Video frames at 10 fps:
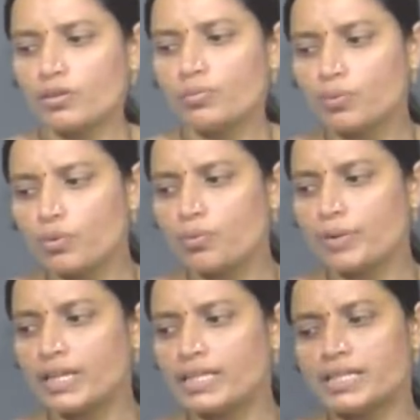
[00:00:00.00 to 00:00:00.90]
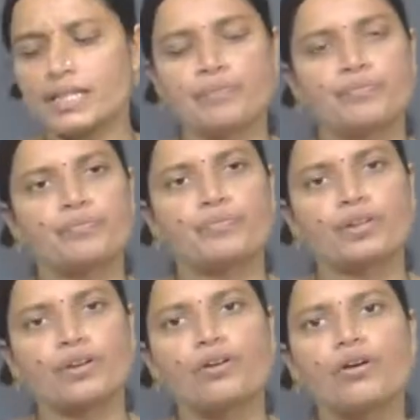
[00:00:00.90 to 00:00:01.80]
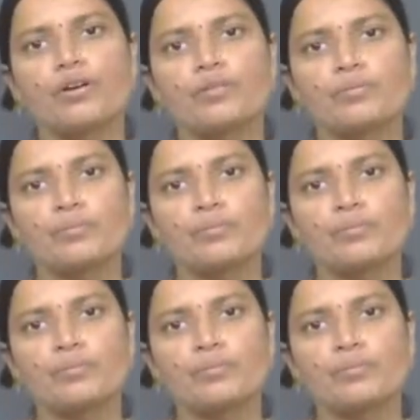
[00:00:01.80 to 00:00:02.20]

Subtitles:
pro-meristem or